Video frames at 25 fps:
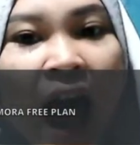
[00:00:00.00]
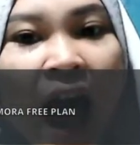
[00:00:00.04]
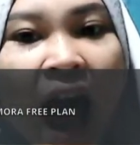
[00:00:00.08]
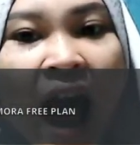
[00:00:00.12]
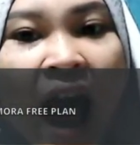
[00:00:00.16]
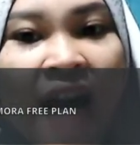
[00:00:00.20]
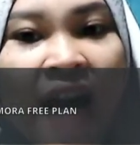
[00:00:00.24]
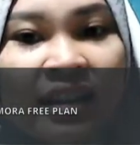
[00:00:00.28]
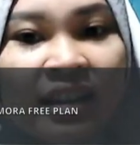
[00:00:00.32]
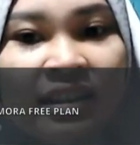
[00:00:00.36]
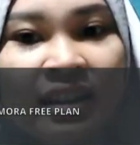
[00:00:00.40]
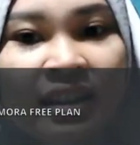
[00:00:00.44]

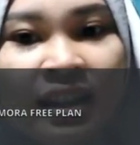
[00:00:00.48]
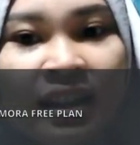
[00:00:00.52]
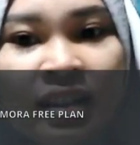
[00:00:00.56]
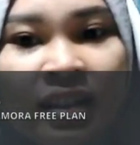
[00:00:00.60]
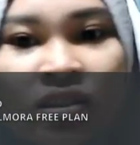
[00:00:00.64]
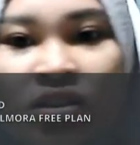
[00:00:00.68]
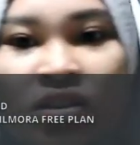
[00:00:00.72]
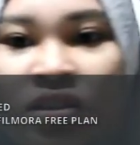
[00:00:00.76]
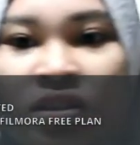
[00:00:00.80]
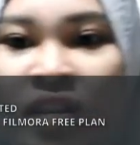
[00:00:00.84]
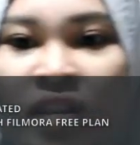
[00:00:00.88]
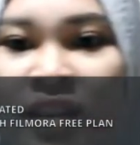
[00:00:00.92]
act
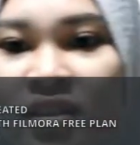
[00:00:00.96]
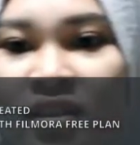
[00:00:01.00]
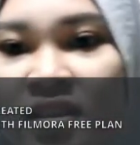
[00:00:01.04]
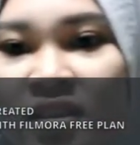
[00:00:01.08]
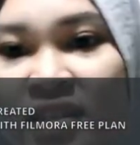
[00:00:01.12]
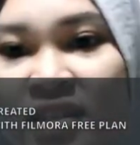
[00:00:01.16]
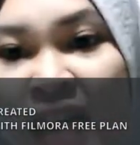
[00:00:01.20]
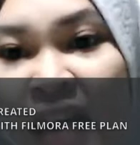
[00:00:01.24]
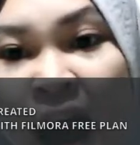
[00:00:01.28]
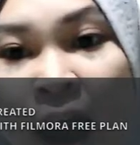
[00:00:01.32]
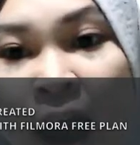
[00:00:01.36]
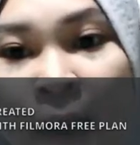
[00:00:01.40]
it's not
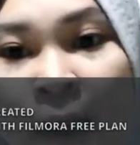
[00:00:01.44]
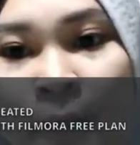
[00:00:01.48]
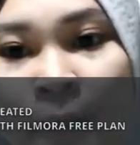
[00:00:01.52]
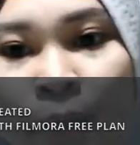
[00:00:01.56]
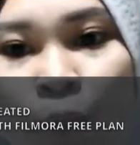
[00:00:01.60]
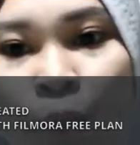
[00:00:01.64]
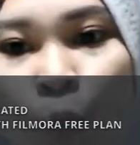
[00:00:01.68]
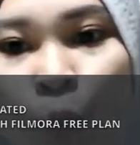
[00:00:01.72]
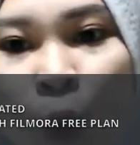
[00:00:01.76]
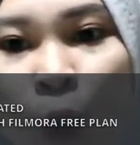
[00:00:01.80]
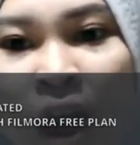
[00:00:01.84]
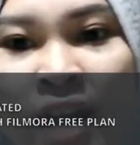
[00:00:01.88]

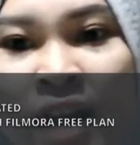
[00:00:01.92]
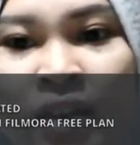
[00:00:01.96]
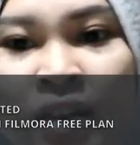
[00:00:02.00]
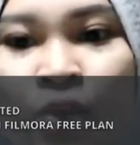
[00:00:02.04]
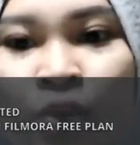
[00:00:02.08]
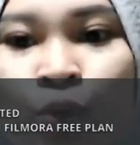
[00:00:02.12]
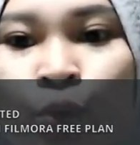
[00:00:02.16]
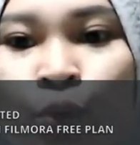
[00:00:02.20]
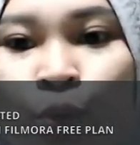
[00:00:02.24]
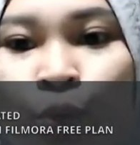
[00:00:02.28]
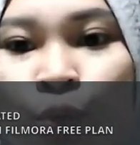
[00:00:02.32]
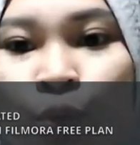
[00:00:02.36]

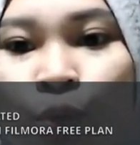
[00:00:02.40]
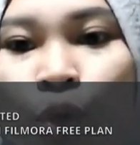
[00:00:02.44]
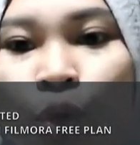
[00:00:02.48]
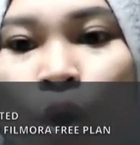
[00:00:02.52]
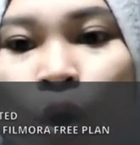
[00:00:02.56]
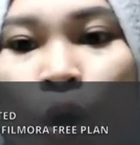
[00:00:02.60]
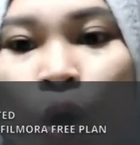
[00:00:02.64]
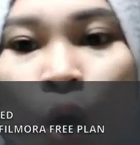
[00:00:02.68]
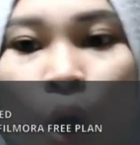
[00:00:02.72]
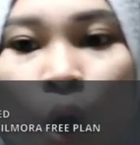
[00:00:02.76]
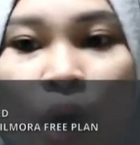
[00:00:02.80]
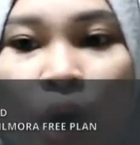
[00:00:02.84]
someone
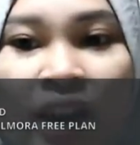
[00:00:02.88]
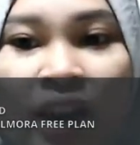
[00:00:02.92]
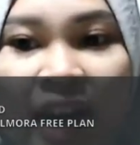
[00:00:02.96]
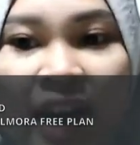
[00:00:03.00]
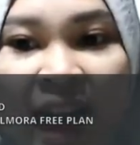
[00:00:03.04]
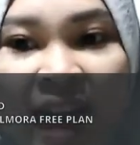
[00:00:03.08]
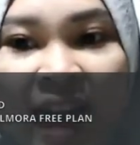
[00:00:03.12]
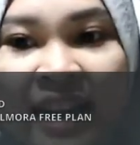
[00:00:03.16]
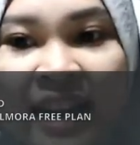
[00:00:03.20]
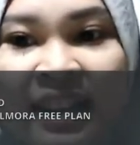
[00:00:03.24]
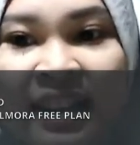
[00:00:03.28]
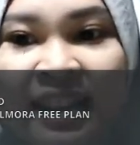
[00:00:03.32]
who
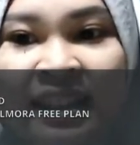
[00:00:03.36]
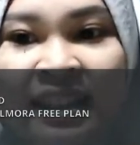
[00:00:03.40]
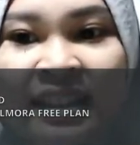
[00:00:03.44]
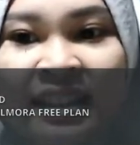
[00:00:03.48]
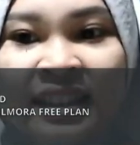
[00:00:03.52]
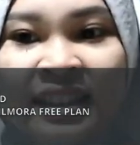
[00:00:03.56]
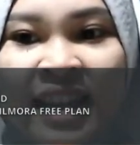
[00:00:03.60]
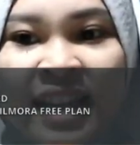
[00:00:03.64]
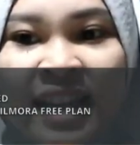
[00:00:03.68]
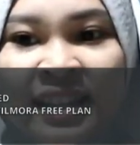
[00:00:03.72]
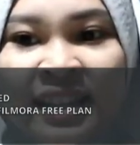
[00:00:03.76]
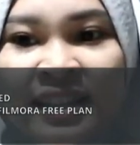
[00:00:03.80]
can
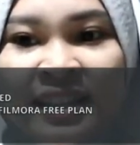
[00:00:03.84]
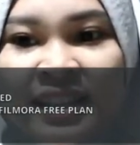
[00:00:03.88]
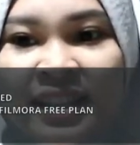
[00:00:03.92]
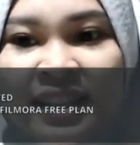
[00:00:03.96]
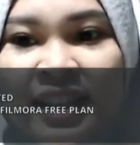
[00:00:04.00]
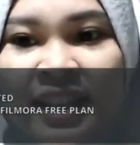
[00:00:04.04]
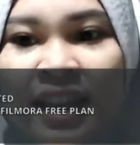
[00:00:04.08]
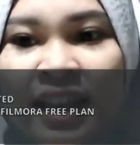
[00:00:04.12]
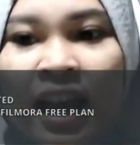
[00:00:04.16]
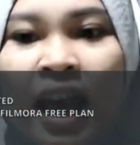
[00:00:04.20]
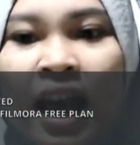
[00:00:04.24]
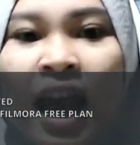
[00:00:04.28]

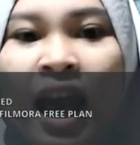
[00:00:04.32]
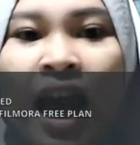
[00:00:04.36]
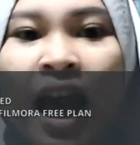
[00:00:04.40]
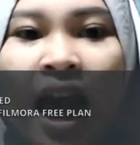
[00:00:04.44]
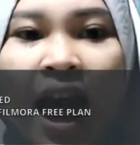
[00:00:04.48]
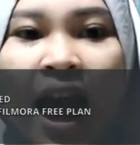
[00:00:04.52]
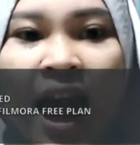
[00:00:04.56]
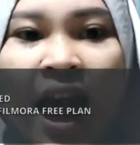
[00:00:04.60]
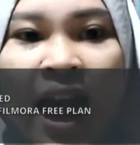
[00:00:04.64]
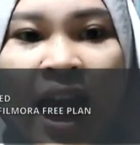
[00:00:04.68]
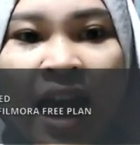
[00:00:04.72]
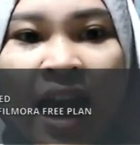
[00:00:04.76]
intensity
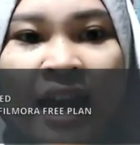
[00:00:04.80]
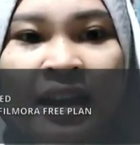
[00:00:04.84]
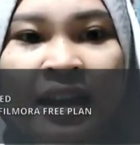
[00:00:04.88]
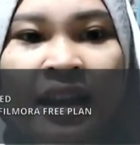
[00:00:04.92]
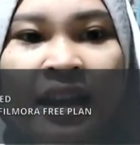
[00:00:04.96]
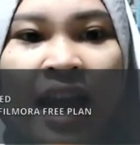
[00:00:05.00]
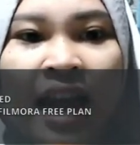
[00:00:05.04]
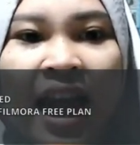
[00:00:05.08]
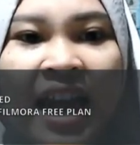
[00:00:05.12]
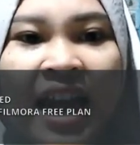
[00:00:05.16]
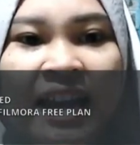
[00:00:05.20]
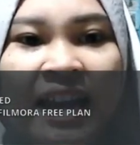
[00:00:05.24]

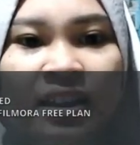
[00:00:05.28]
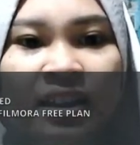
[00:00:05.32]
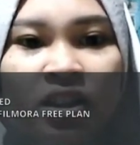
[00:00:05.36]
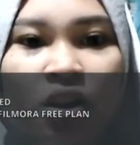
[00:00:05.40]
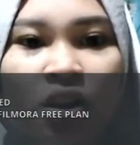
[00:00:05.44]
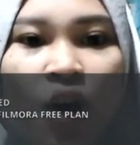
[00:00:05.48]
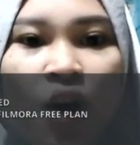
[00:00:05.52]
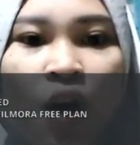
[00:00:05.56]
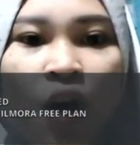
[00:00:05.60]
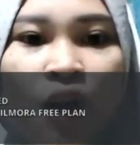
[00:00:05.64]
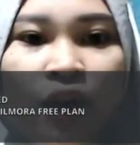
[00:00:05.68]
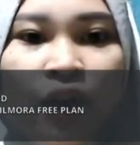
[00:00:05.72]
and edge
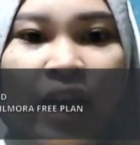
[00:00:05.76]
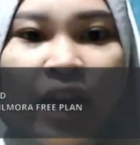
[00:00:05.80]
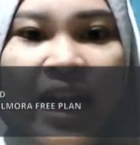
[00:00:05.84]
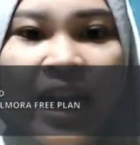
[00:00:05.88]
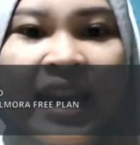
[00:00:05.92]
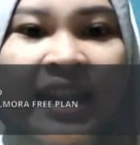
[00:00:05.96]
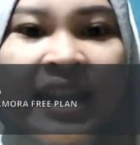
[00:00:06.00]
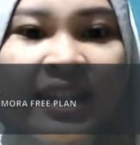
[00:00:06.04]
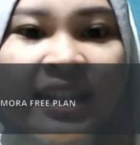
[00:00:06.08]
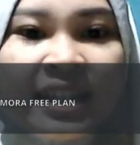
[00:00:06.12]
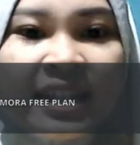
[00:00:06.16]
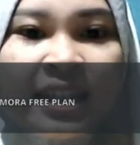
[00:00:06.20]
of
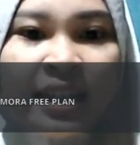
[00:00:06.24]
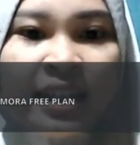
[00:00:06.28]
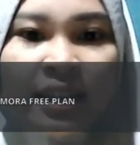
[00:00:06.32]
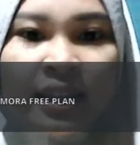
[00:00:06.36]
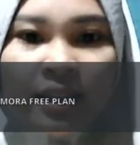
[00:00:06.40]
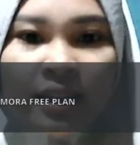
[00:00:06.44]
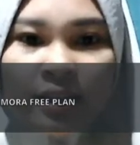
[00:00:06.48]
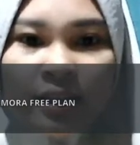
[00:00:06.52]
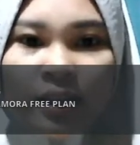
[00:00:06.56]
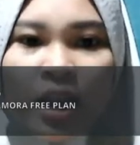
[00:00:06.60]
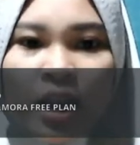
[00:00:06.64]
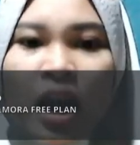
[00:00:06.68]

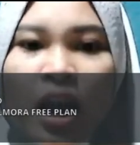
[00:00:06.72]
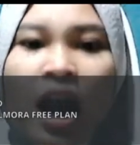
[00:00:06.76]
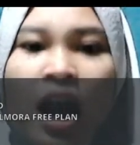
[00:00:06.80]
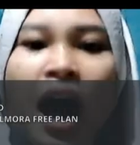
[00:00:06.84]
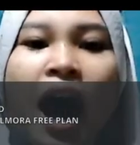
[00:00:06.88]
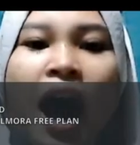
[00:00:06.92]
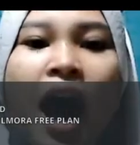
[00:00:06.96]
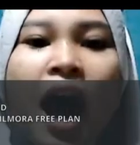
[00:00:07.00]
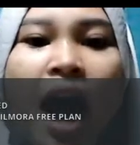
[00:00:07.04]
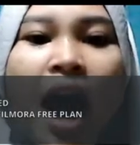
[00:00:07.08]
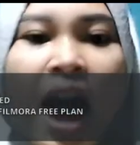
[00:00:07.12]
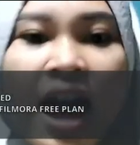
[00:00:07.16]
eating
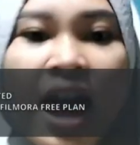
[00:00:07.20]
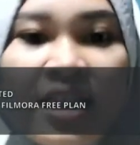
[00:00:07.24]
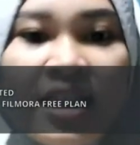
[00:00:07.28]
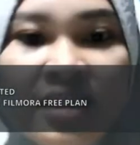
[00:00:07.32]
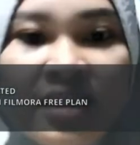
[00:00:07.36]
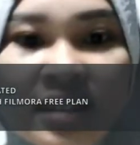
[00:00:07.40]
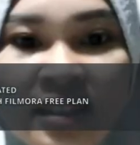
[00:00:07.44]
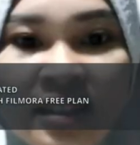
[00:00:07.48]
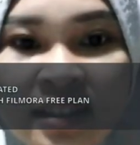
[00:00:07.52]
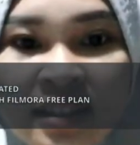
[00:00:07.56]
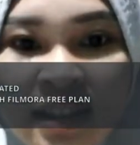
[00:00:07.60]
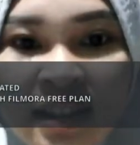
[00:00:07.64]

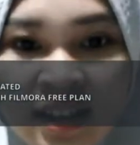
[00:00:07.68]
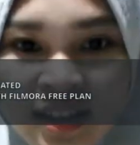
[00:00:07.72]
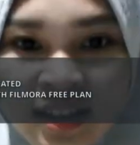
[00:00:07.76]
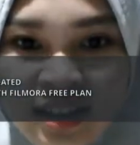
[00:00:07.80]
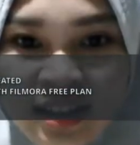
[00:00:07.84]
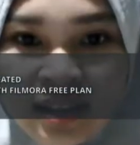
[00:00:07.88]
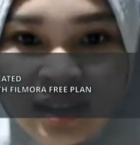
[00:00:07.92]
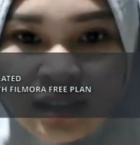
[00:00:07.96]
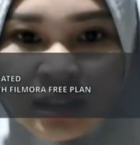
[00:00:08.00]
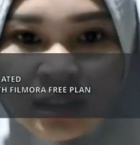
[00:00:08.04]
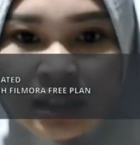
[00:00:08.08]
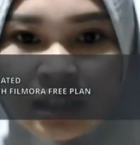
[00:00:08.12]

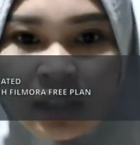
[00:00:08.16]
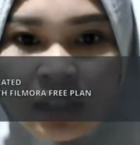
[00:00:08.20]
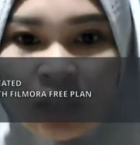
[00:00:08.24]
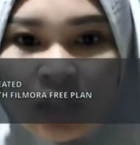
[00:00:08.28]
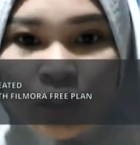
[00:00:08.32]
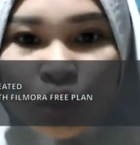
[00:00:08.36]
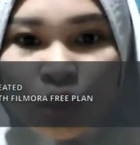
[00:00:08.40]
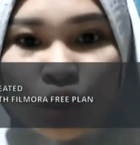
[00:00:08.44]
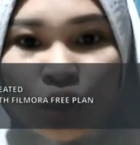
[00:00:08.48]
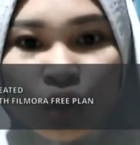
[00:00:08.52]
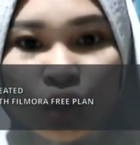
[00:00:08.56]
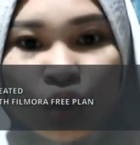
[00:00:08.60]
unless
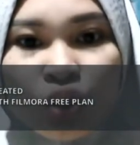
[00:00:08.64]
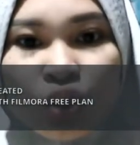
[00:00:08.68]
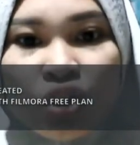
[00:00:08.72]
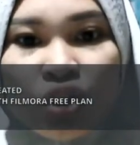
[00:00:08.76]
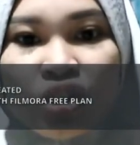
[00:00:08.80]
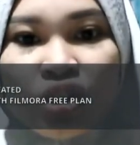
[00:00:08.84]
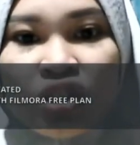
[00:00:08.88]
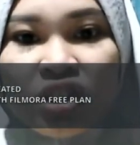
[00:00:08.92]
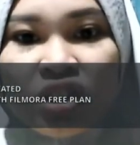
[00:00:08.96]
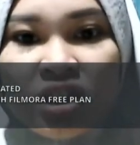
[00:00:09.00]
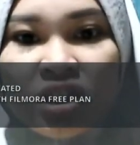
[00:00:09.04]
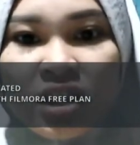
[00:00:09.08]
the
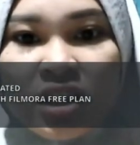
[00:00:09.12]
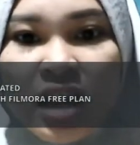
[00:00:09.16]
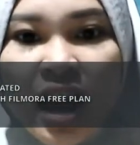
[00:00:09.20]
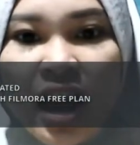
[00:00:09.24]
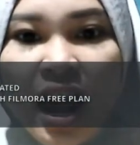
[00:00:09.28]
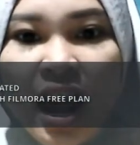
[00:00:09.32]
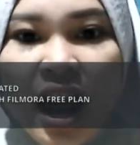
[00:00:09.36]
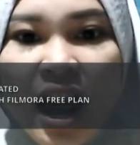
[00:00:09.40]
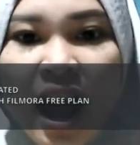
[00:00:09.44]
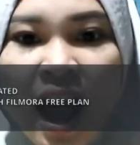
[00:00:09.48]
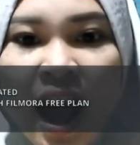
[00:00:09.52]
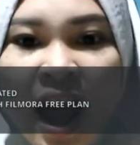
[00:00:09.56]
touch
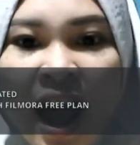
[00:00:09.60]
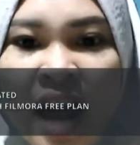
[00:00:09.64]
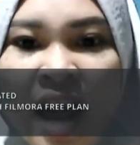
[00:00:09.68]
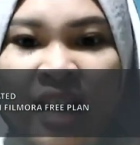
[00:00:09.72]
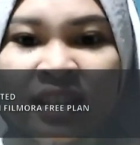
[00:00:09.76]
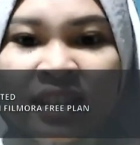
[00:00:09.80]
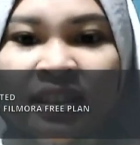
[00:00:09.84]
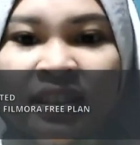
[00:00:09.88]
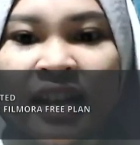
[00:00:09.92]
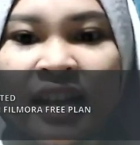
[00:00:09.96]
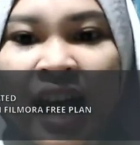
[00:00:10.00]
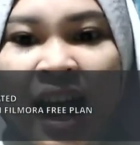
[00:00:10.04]

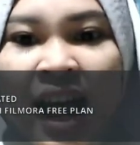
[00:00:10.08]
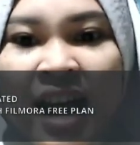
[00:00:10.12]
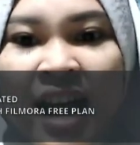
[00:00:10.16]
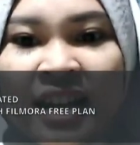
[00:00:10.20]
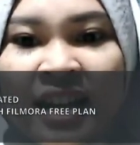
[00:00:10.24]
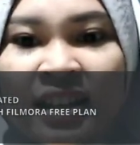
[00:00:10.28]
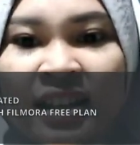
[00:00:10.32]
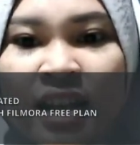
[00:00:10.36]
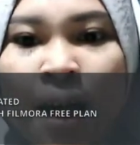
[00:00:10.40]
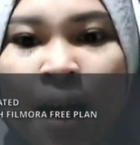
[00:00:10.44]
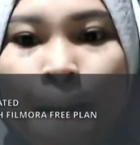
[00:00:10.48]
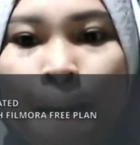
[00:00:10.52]
acts
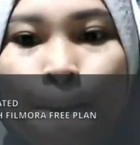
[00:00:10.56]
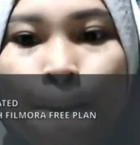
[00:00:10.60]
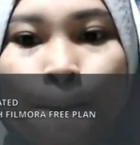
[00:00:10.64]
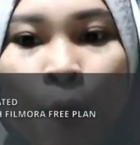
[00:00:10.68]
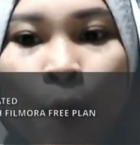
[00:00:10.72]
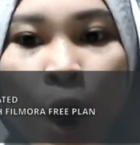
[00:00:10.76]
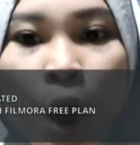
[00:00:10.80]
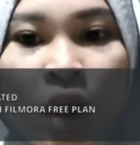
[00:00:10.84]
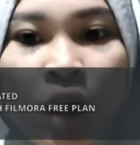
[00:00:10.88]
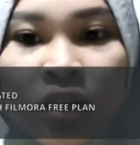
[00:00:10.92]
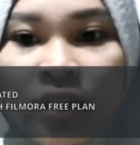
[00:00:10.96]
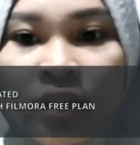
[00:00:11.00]
has a
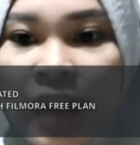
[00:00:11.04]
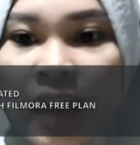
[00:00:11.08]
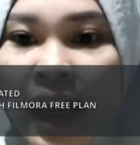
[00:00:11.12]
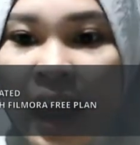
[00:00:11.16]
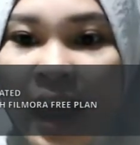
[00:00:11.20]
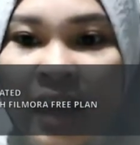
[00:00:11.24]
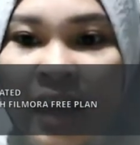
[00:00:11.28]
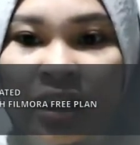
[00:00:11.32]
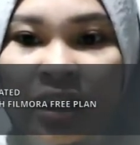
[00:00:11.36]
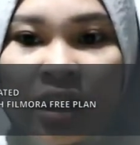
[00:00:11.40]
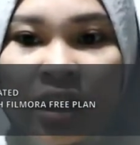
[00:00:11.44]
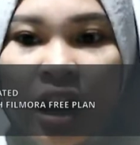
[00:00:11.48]
amount
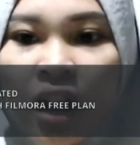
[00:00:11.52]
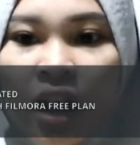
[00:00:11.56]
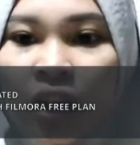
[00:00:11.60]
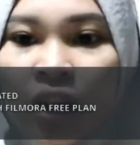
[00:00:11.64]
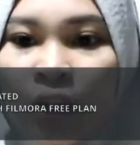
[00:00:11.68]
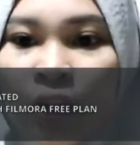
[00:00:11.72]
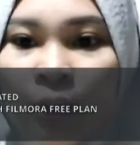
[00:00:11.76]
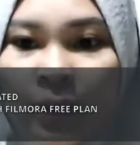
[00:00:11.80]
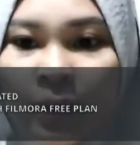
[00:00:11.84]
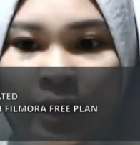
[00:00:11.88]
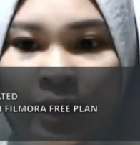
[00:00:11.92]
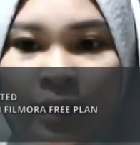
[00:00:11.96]
and
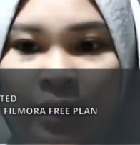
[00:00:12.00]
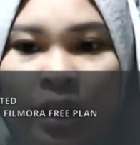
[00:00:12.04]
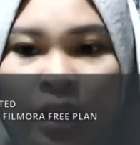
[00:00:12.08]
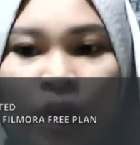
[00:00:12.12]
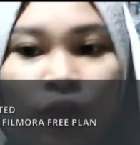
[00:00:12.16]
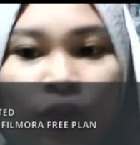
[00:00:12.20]
army.